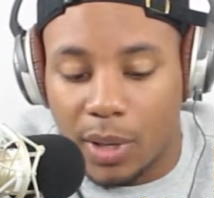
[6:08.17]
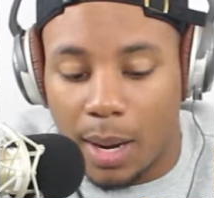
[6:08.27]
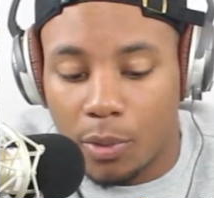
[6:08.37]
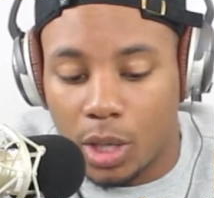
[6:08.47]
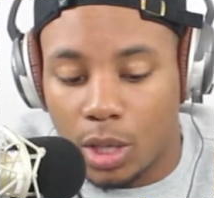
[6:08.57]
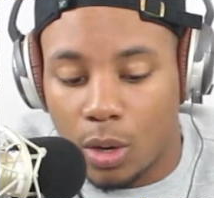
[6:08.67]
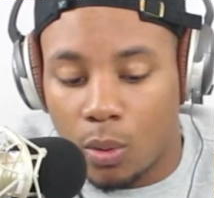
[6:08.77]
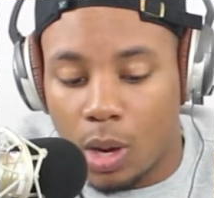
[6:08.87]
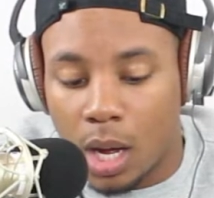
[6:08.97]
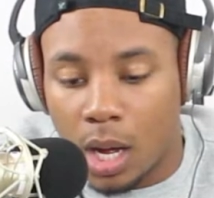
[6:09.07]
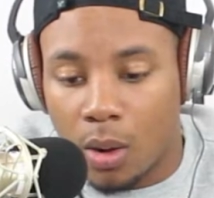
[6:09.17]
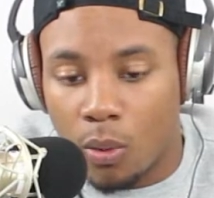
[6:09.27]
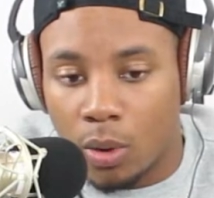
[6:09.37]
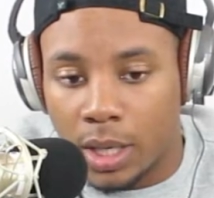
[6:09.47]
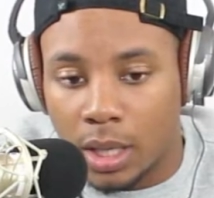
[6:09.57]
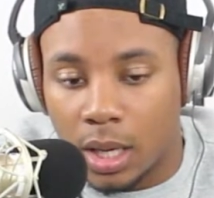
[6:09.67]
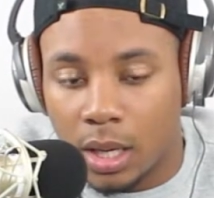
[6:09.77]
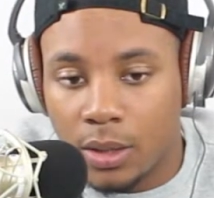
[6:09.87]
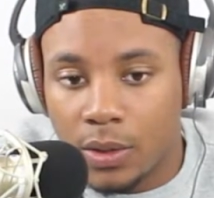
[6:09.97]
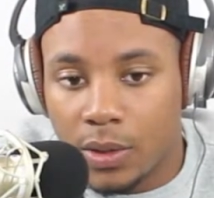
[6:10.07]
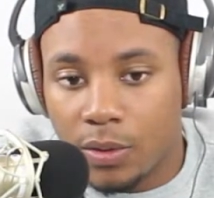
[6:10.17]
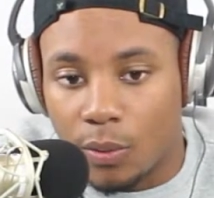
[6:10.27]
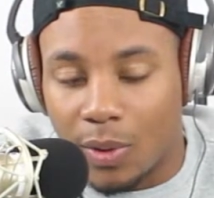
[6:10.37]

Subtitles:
But I'm going to go on the